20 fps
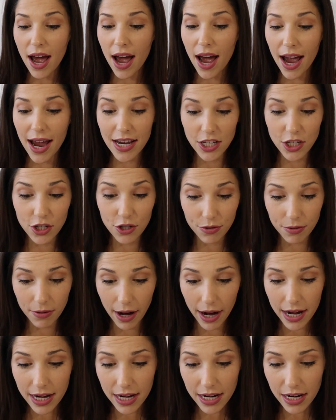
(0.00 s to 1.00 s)
I
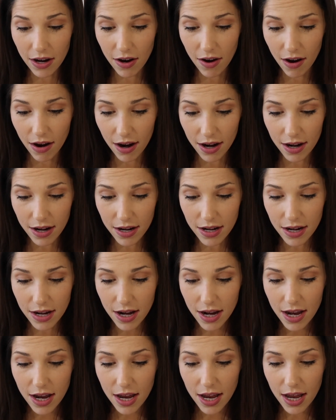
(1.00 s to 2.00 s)
tried it on,
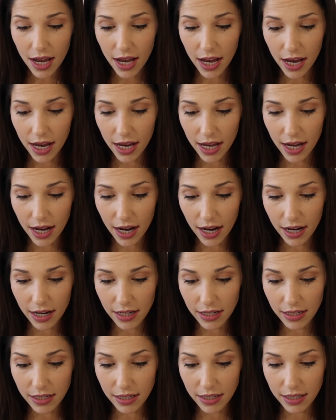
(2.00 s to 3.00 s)

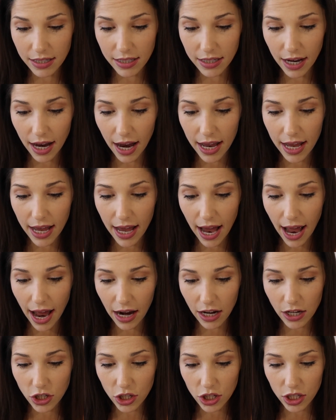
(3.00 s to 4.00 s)
and I
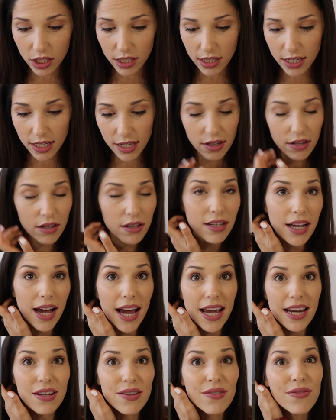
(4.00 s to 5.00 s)
actually
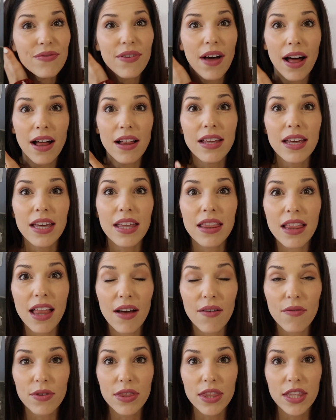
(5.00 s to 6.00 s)
kind of fell in
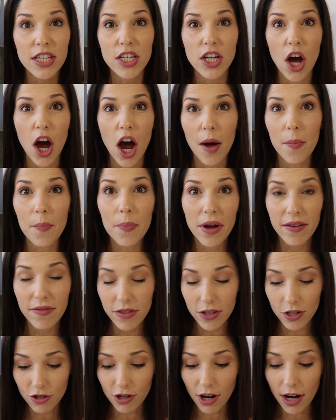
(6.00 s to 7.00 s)
love with the top of
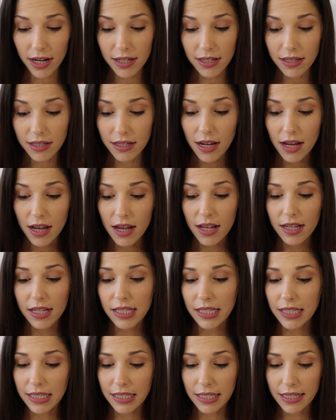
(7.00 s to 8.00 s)
the dress.
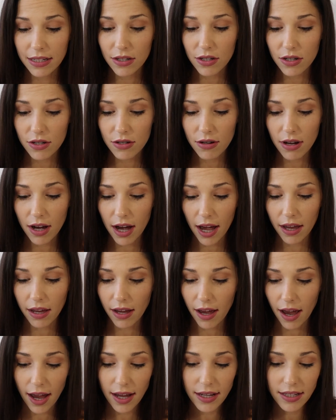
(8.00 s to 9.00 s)
Still,
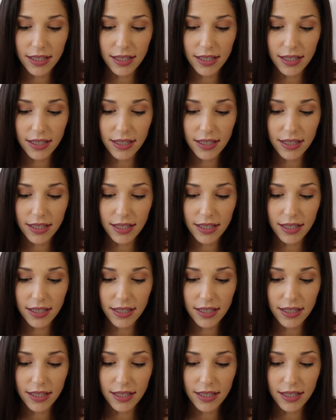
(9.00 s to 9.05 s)
I